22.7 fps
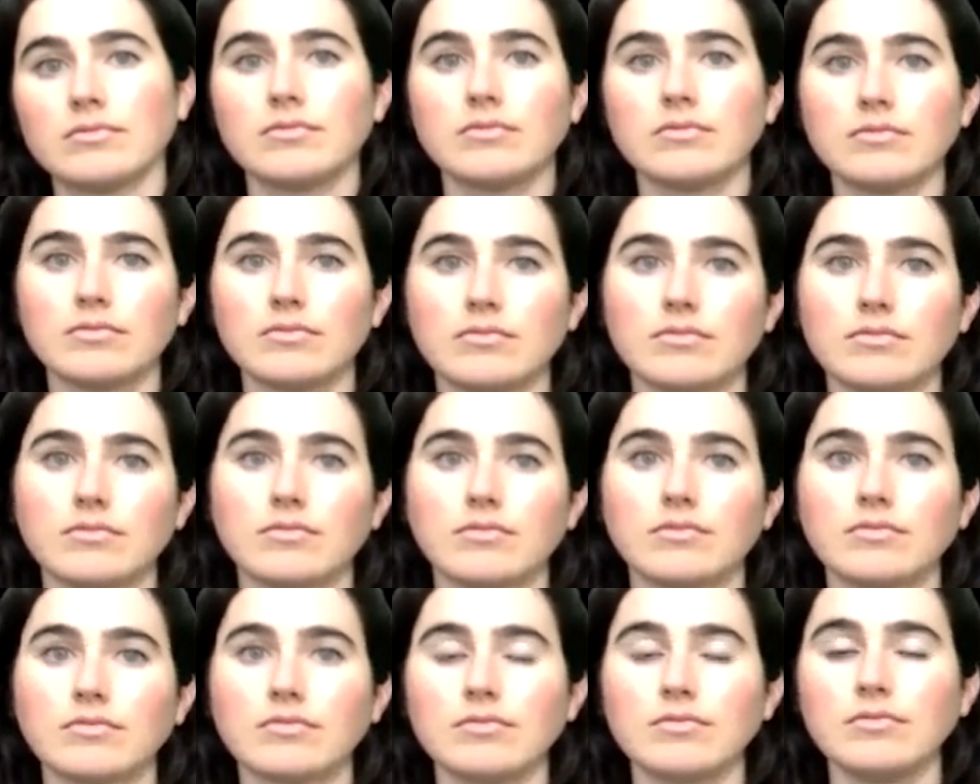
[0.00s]

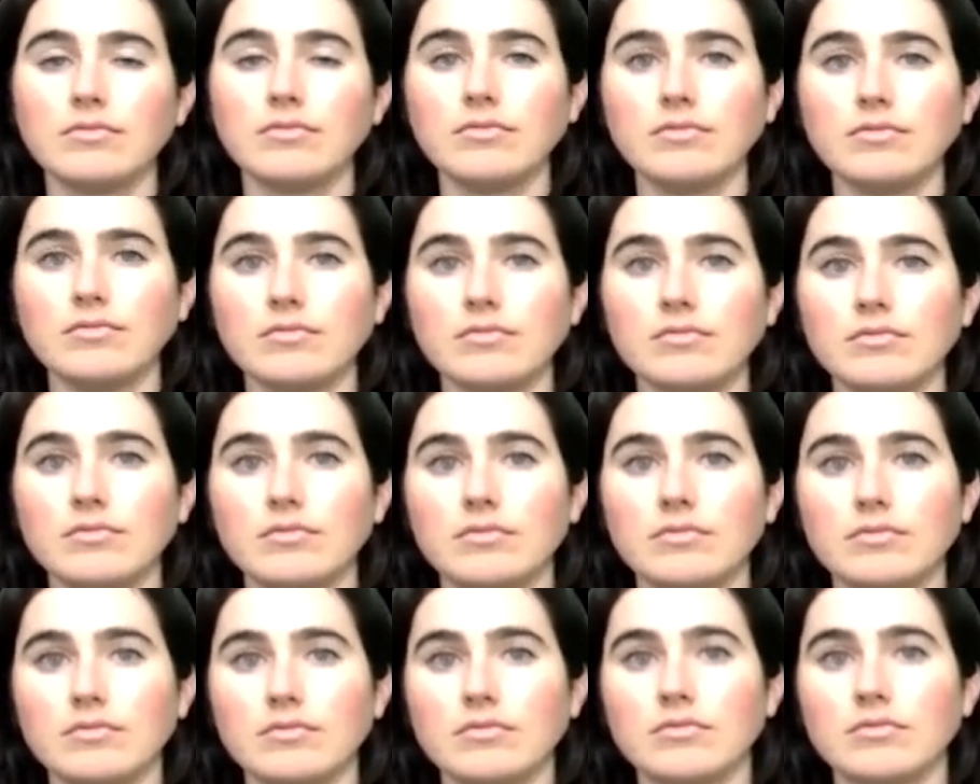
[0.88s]

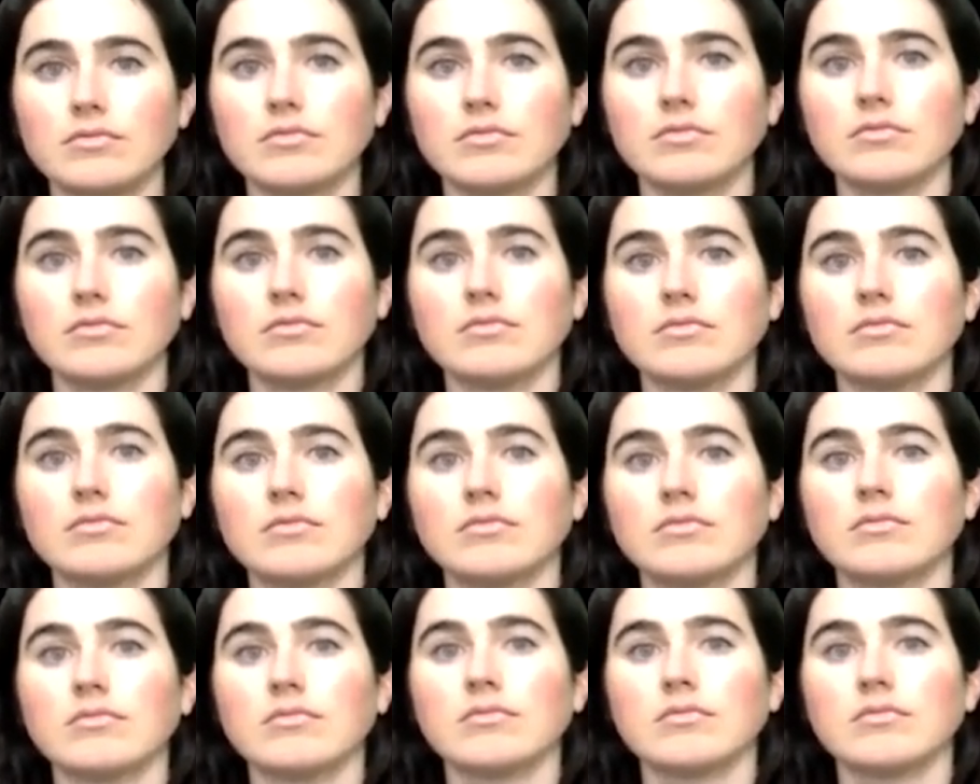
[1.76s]

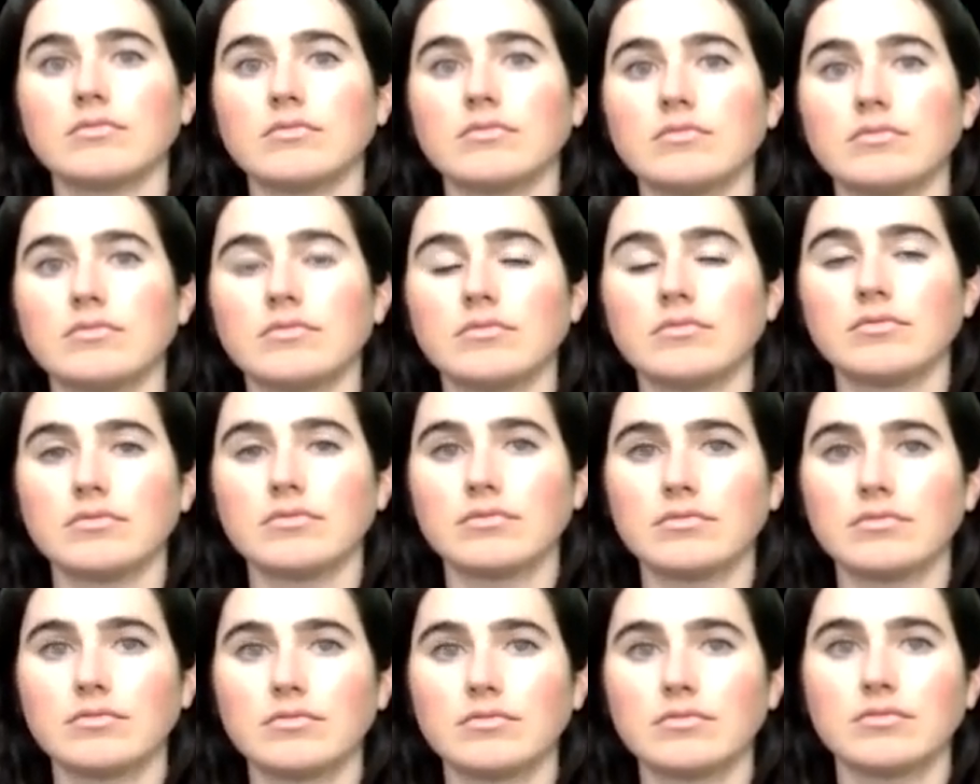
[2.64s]

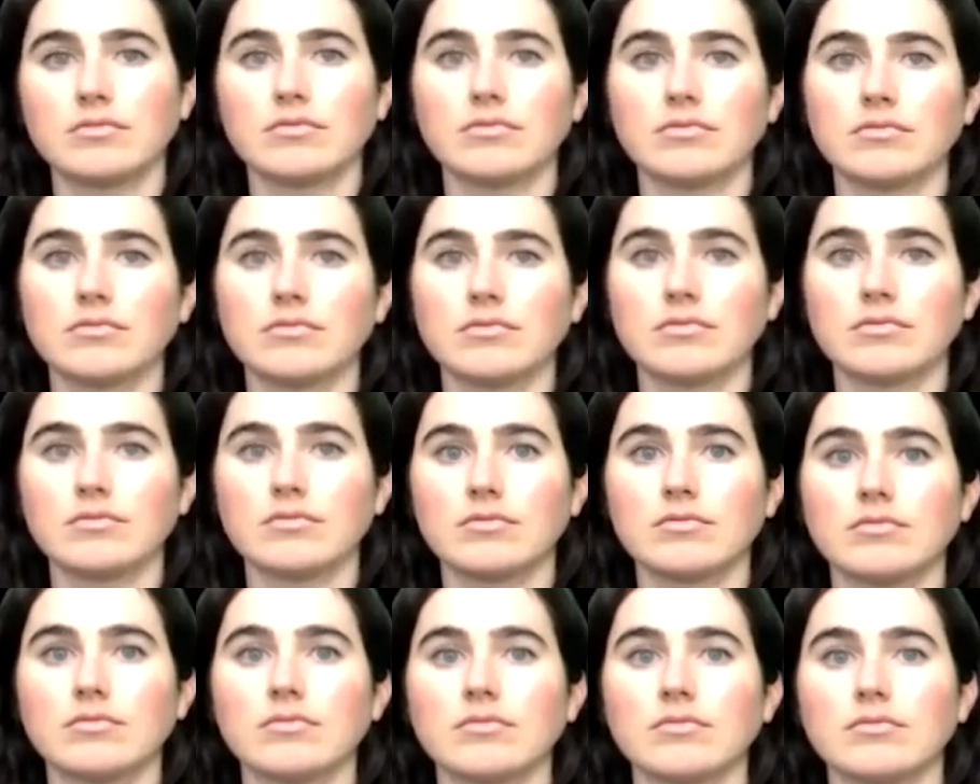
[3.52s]

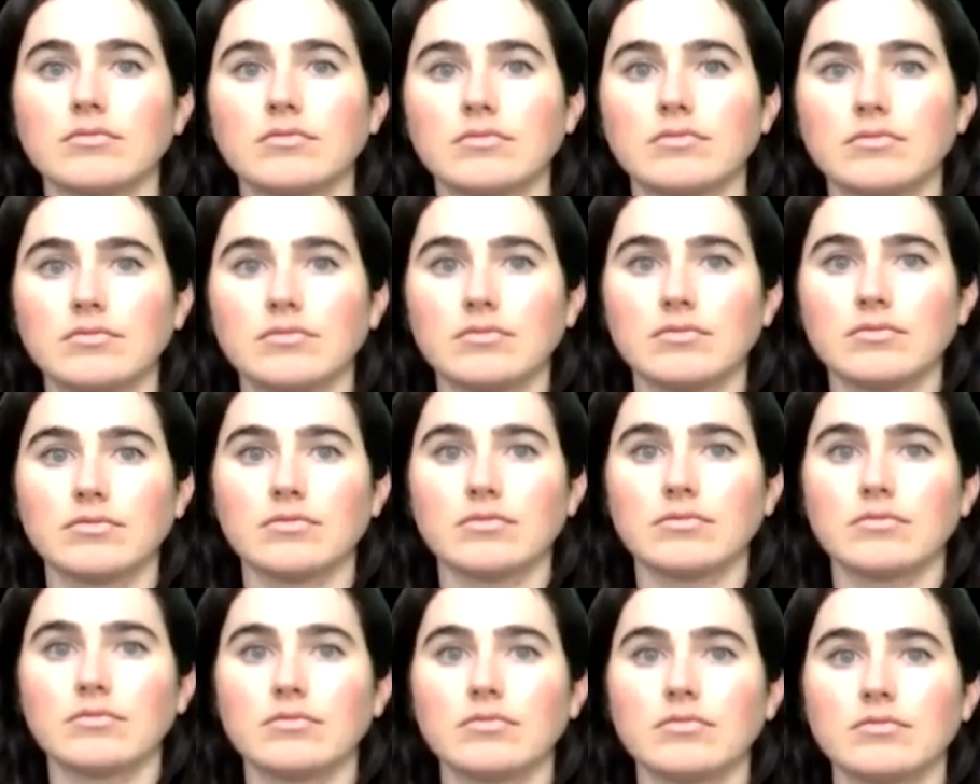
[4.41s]

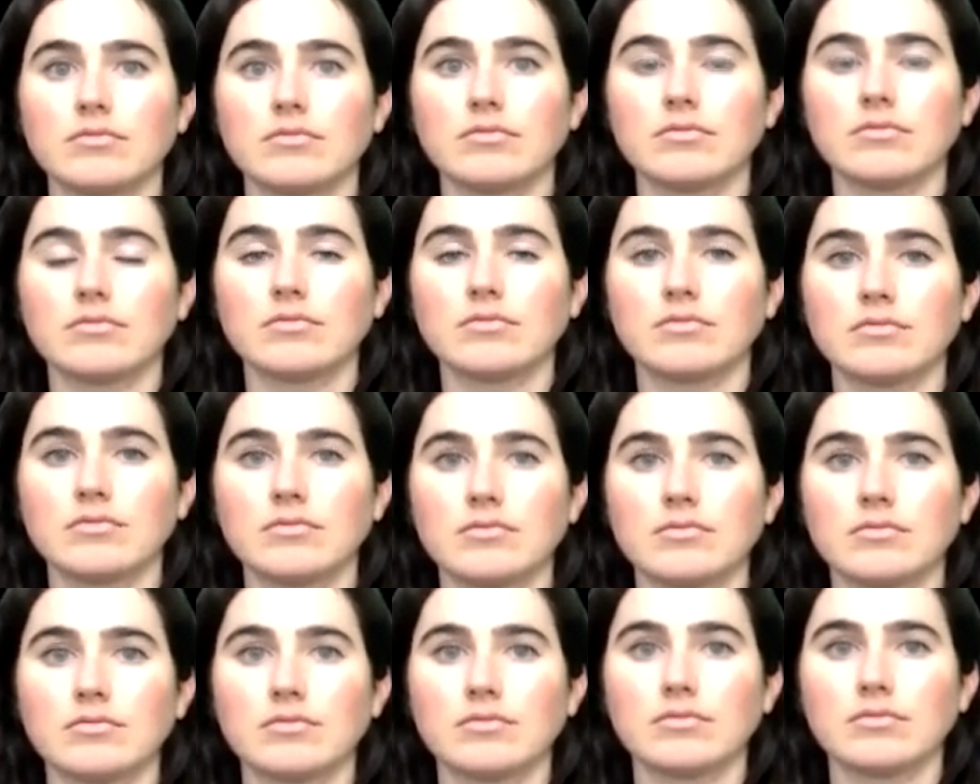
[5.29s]

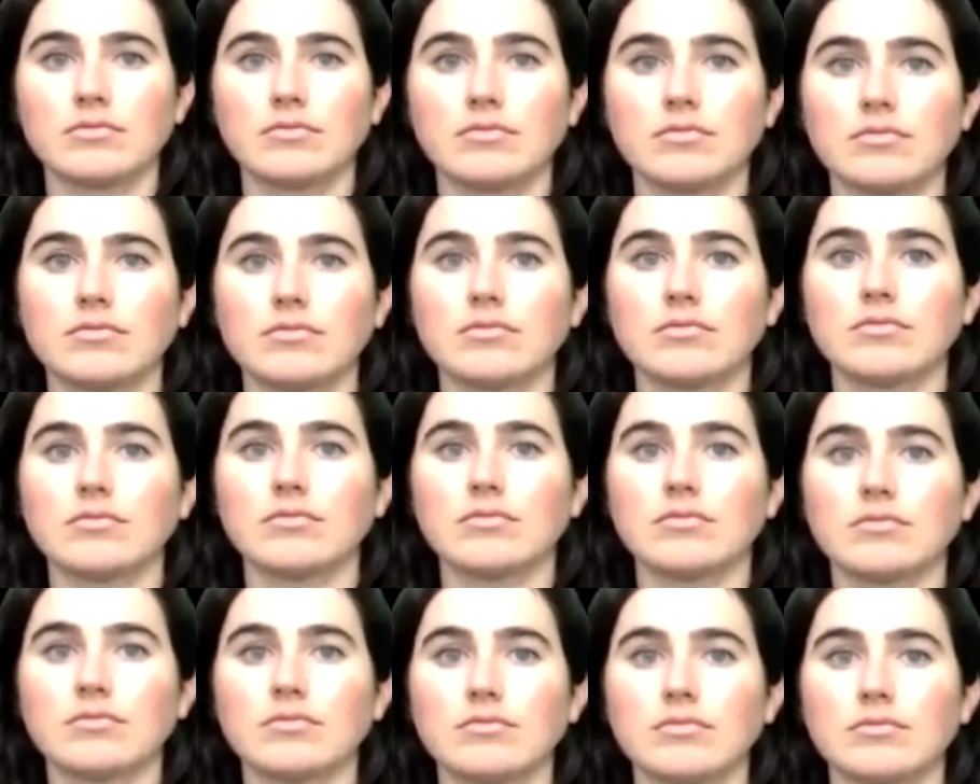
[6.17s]

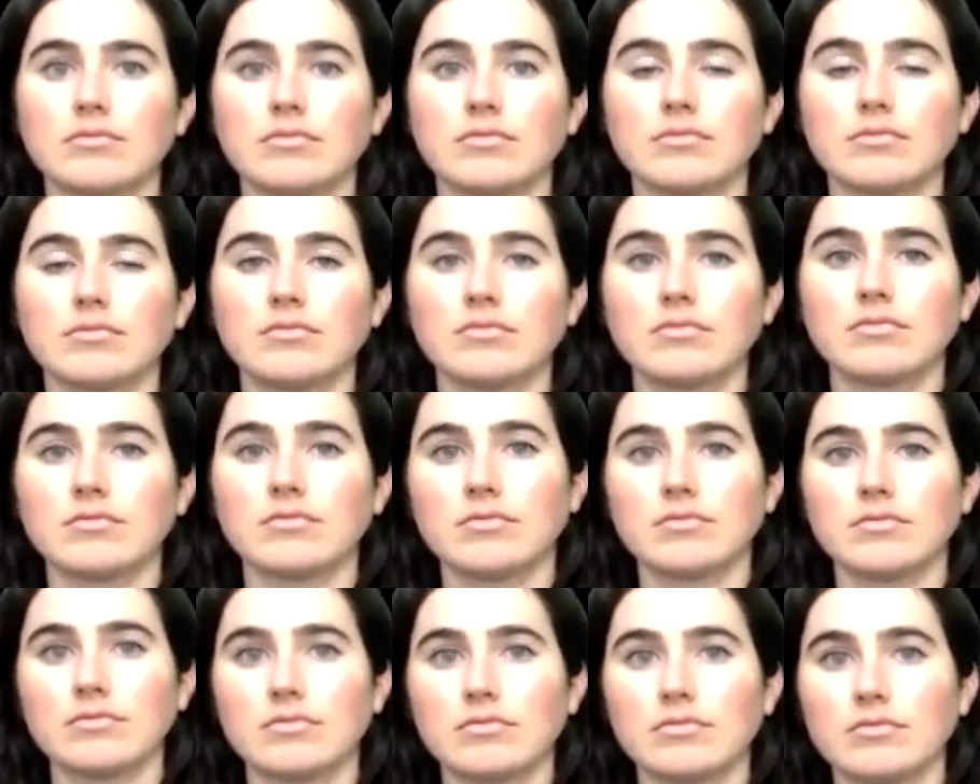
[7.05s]

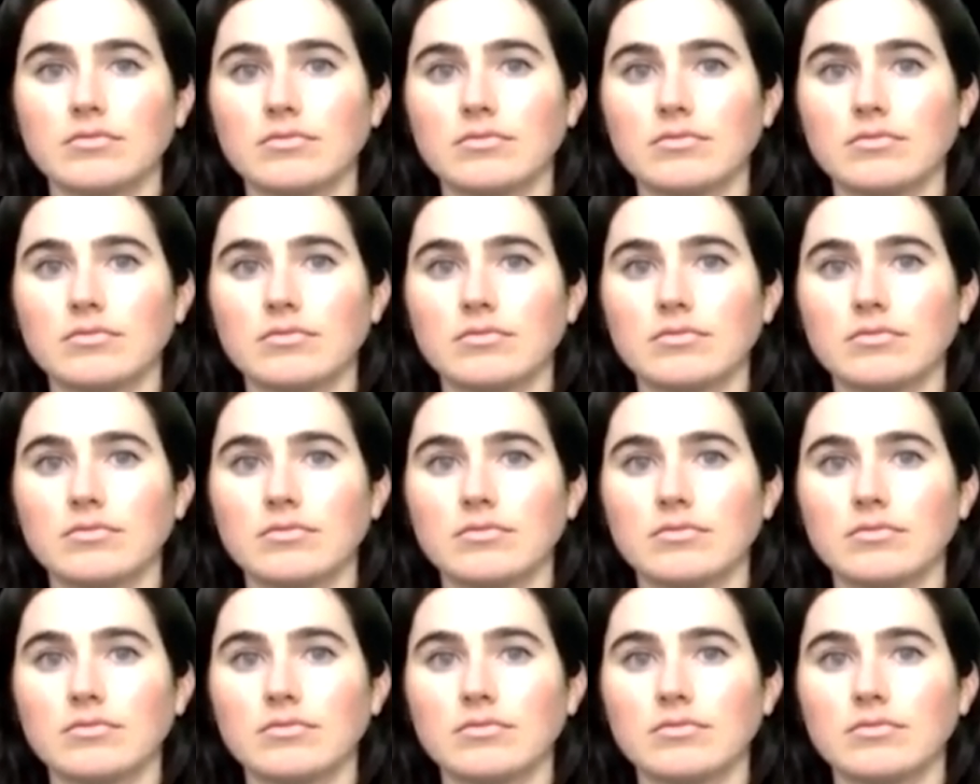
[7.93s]
No words are spoken by the person on screen.